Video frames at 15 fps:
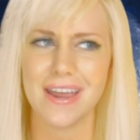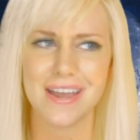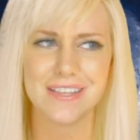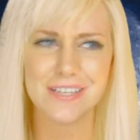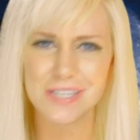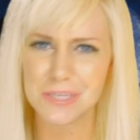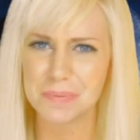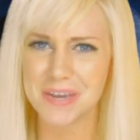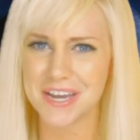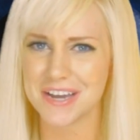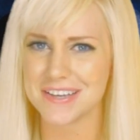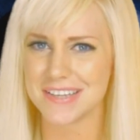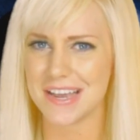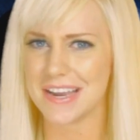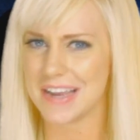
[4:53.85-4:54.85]
And this is
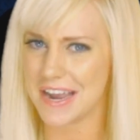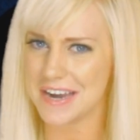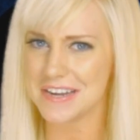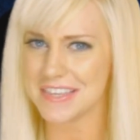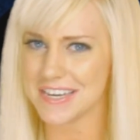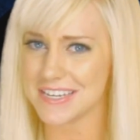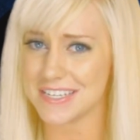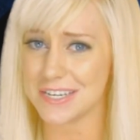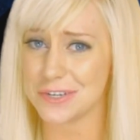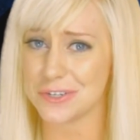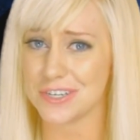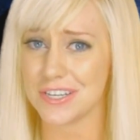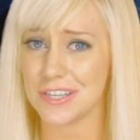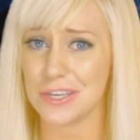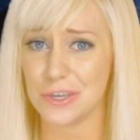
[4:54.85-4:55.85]
because I kind of think it's
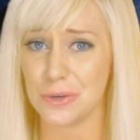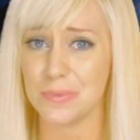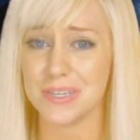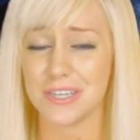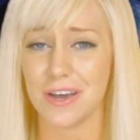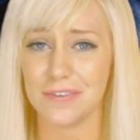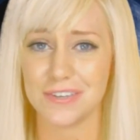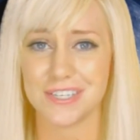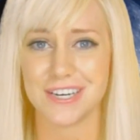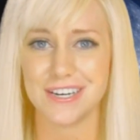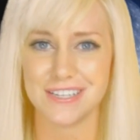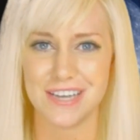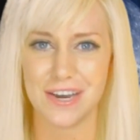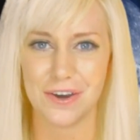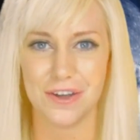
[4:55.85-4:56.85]
interesting that Ubisoft is
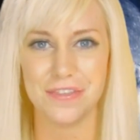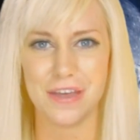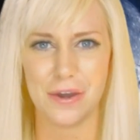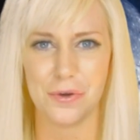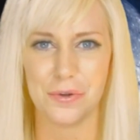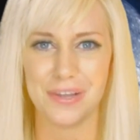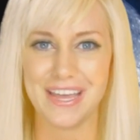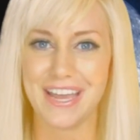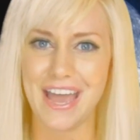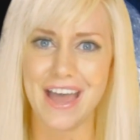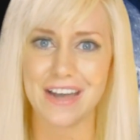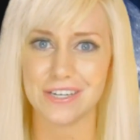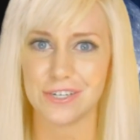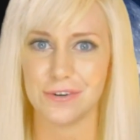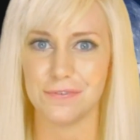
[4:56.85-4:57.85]
going to take on that whole like
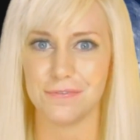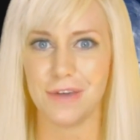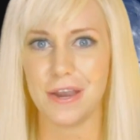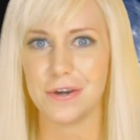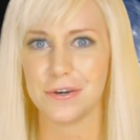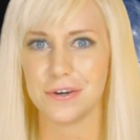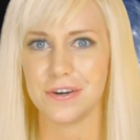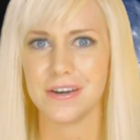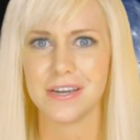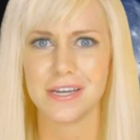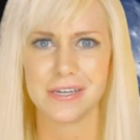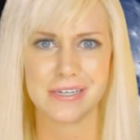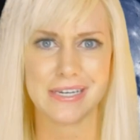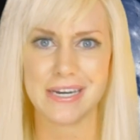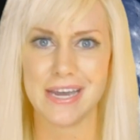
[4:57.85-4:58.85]
action fighter
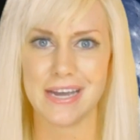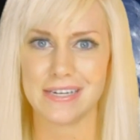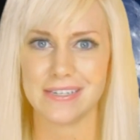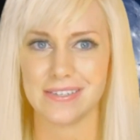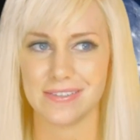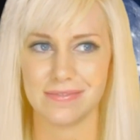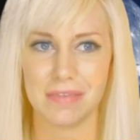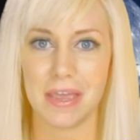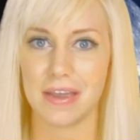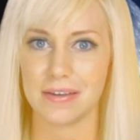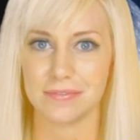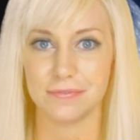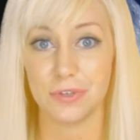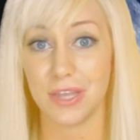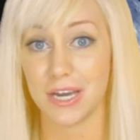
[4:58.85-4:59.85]
connect
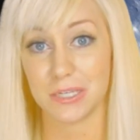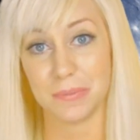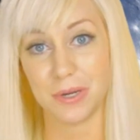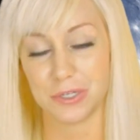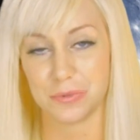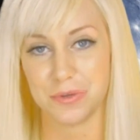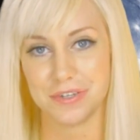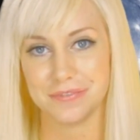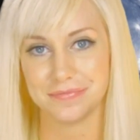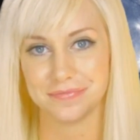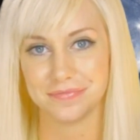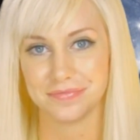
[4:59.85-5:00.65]
thing for the Xbox One.